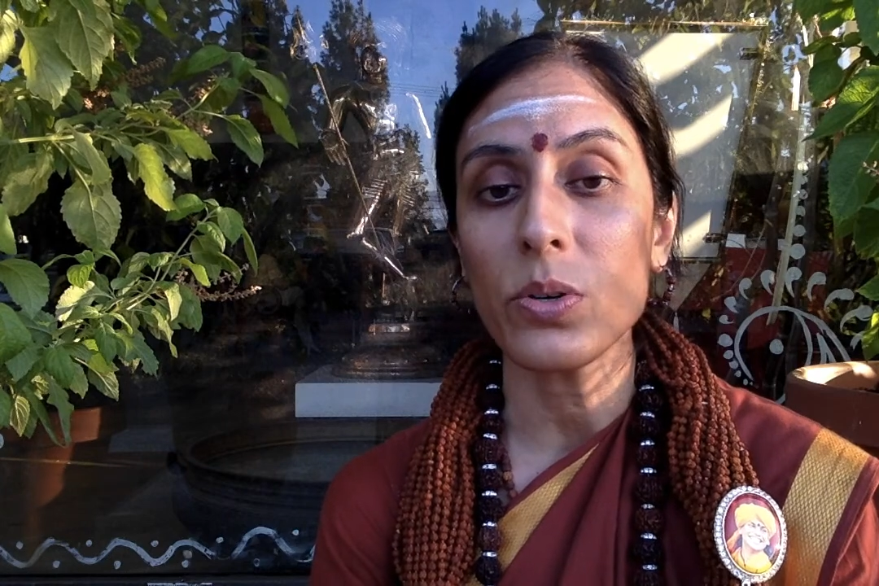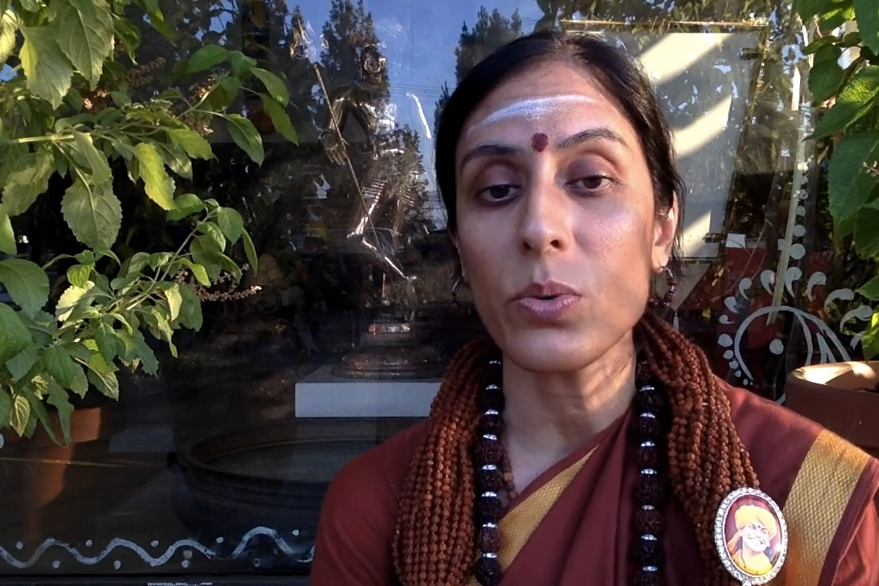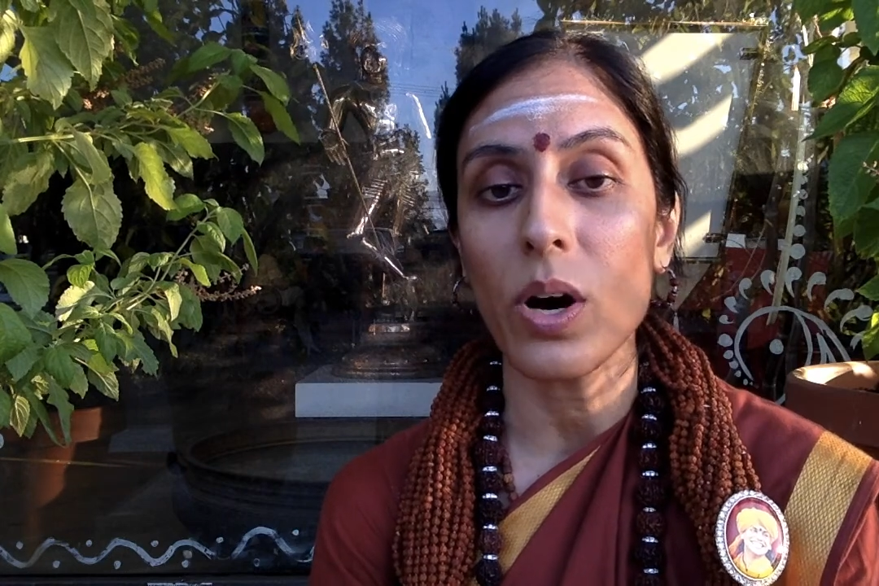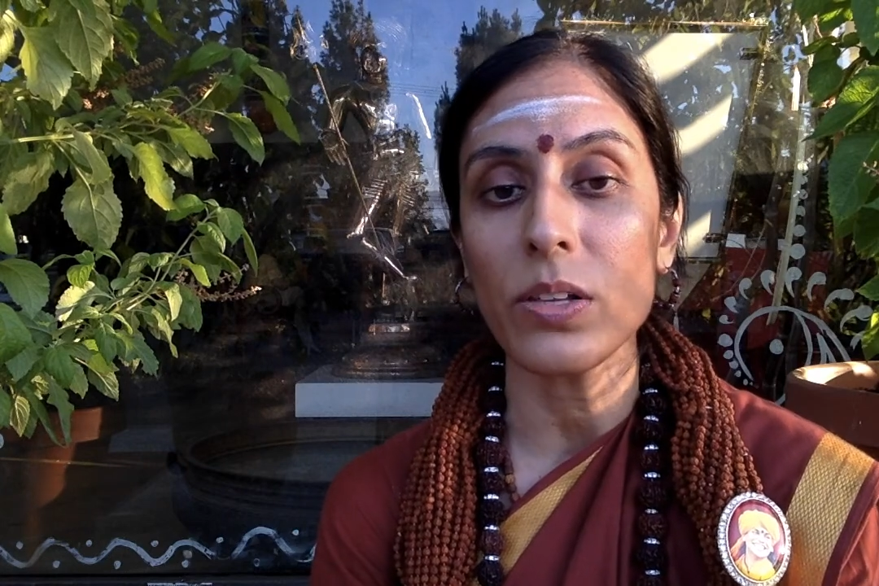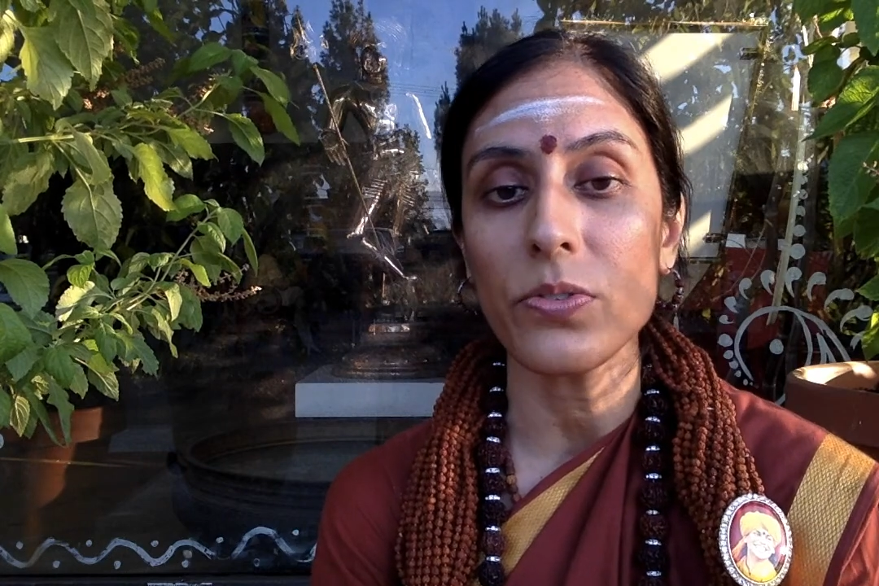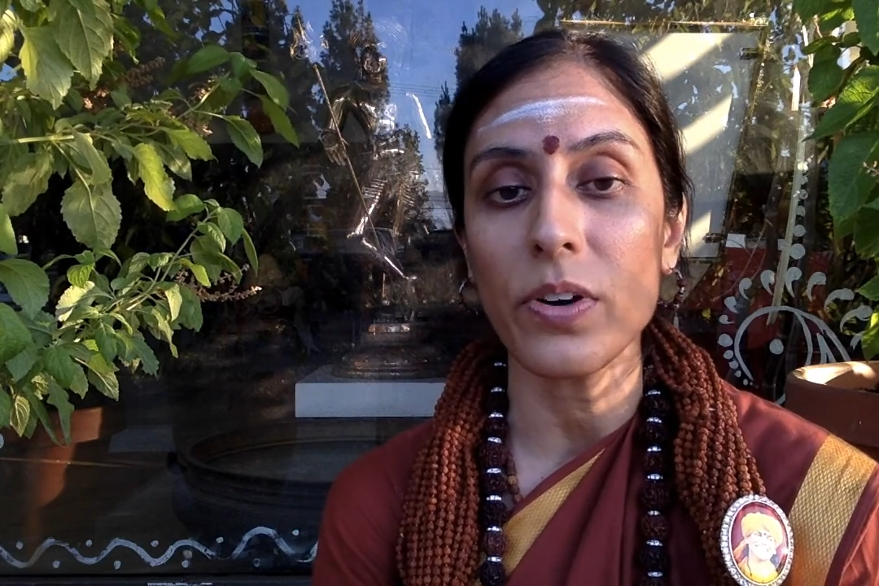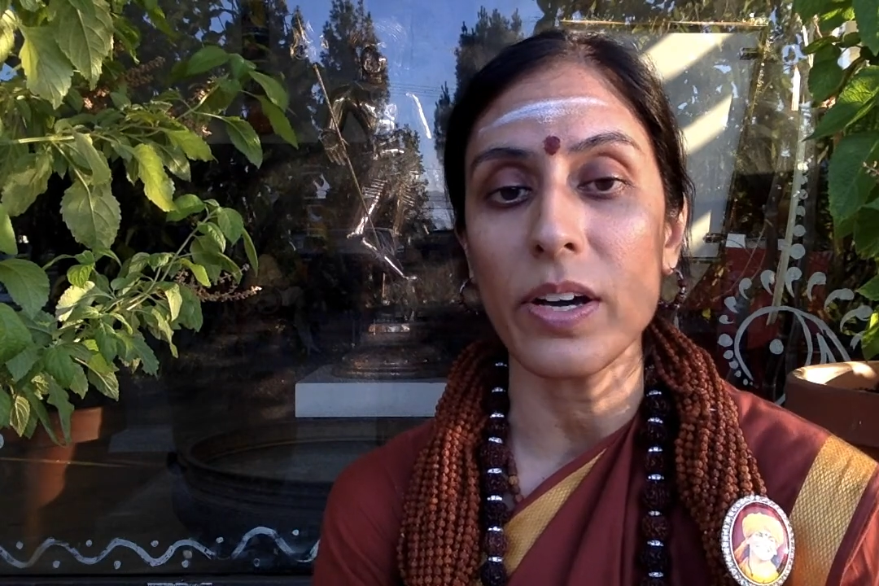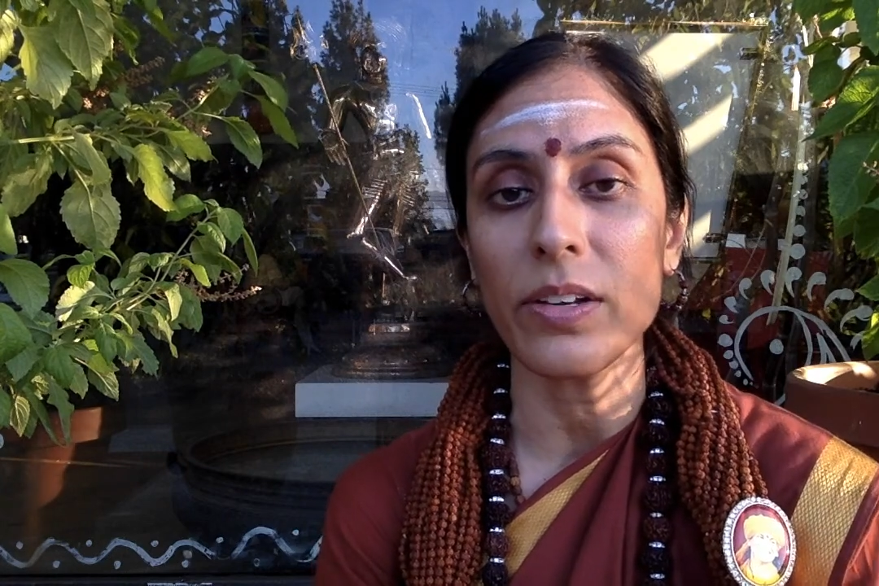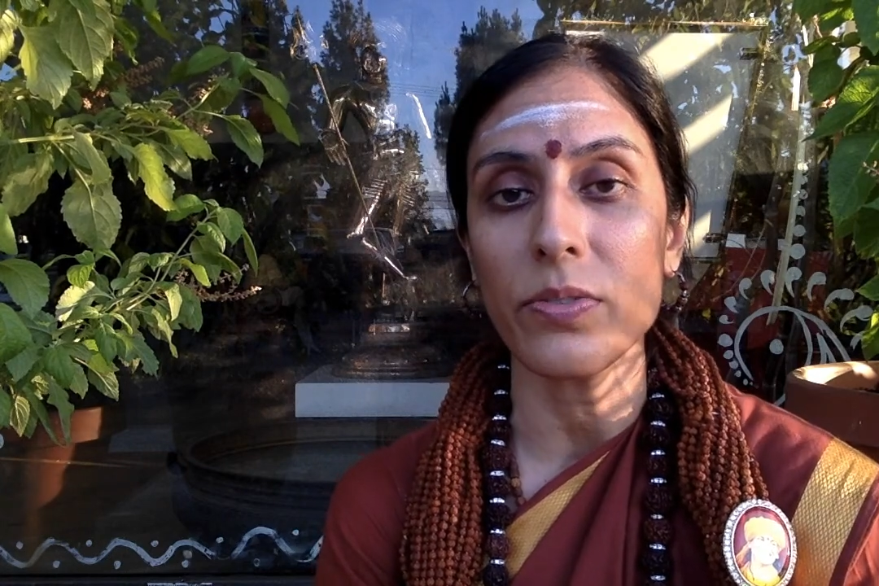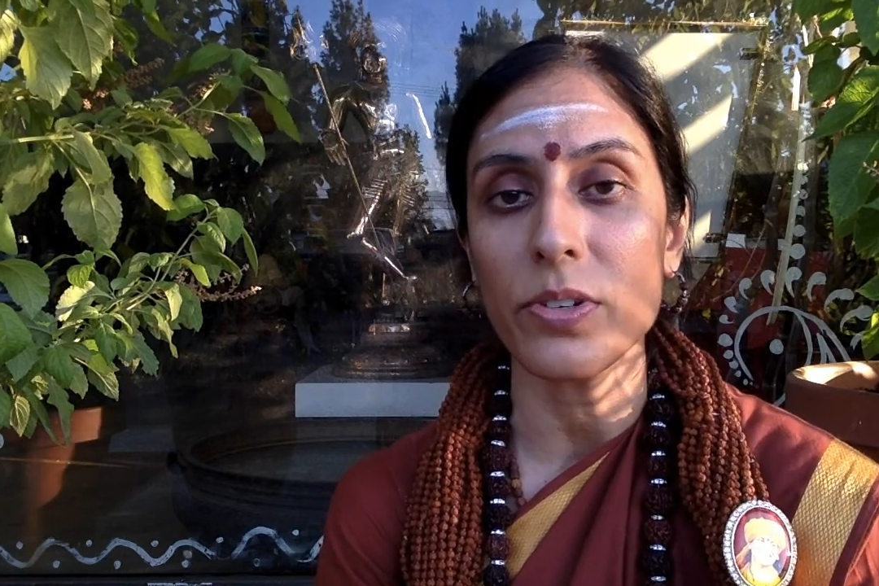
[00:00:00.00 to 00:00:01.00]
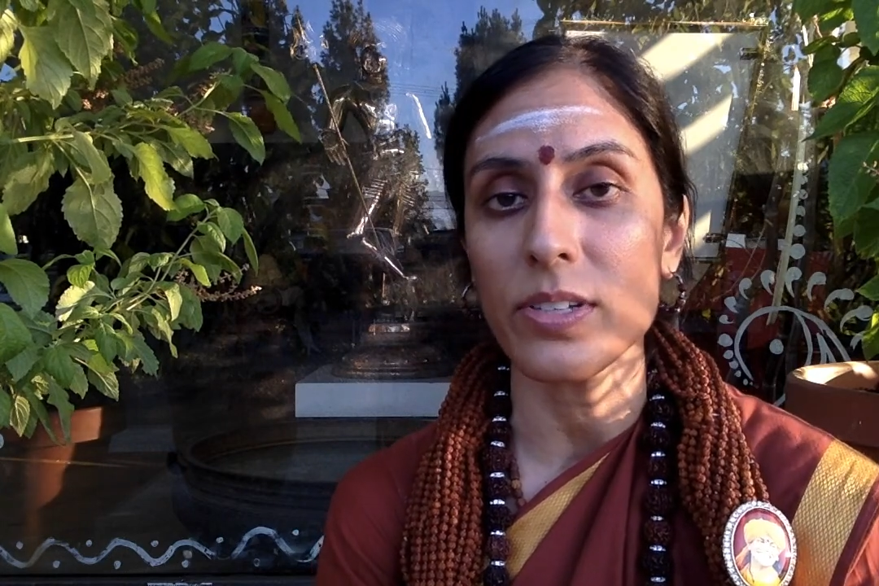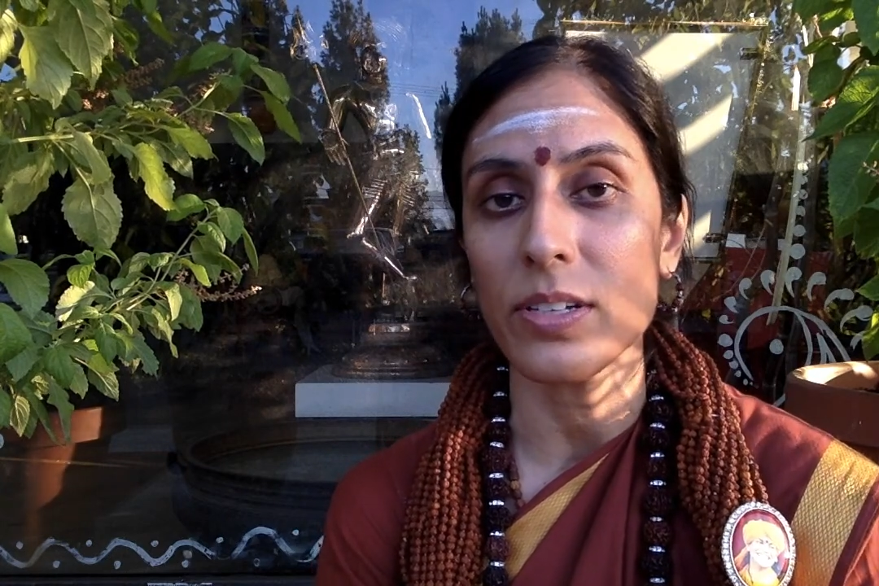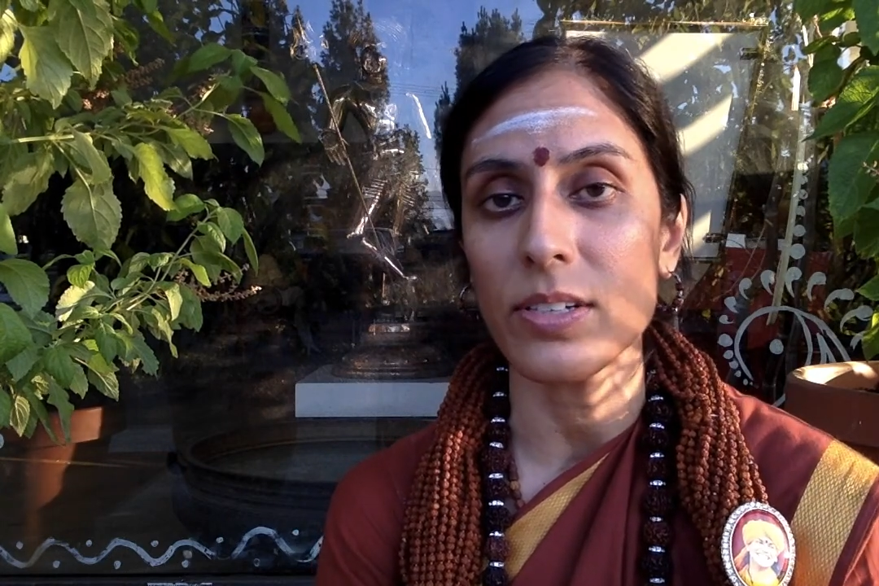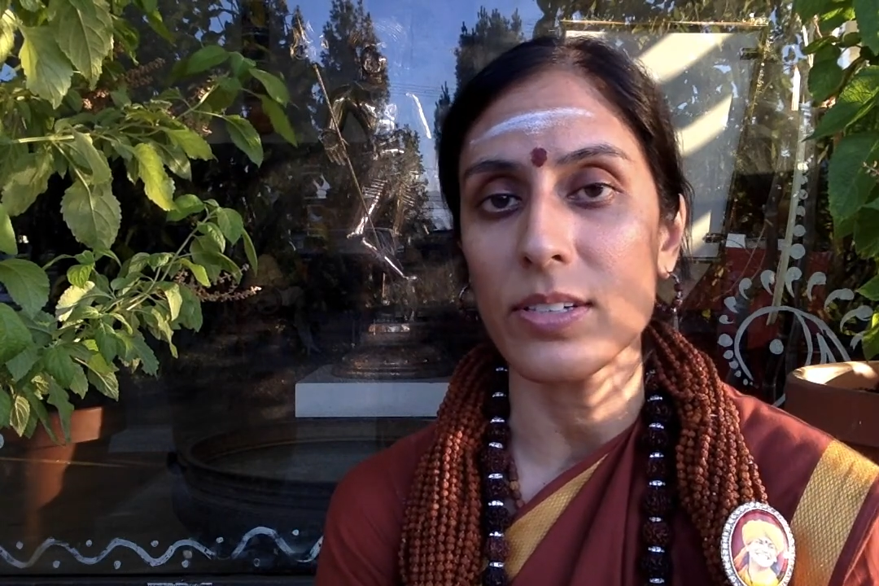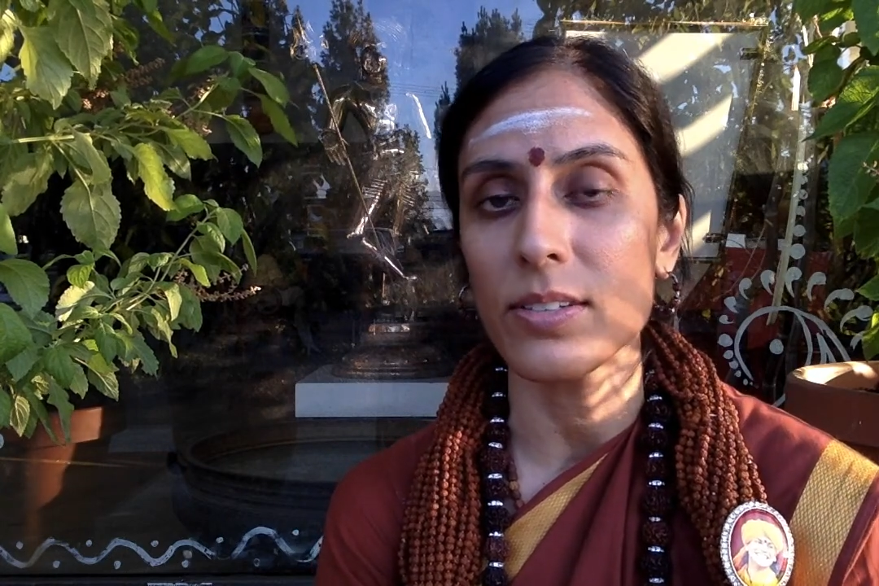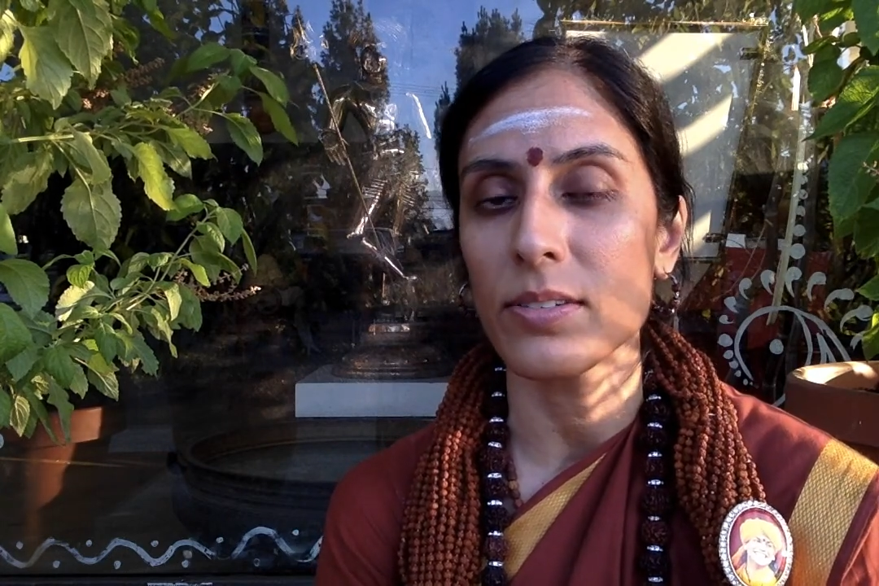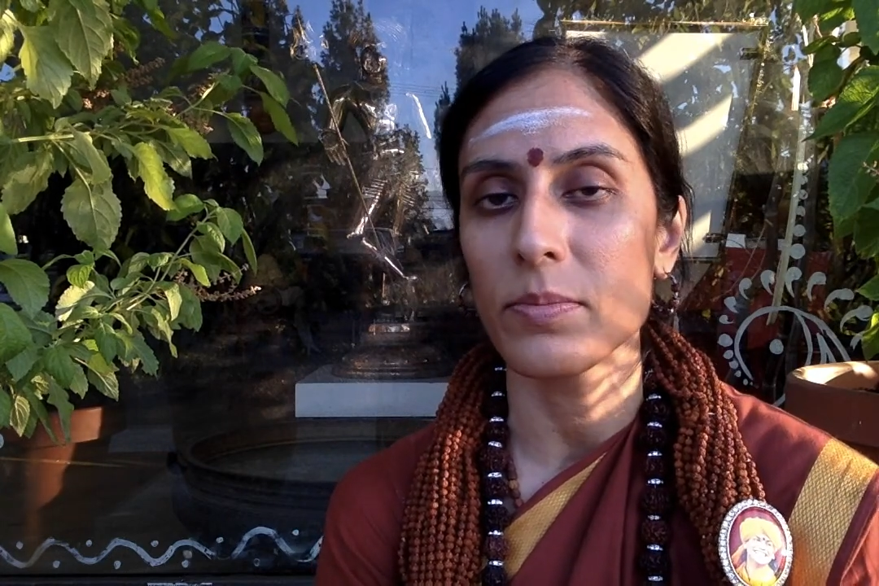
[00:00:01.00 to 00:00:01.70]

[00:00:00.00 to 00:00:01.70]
qualified for sannyas?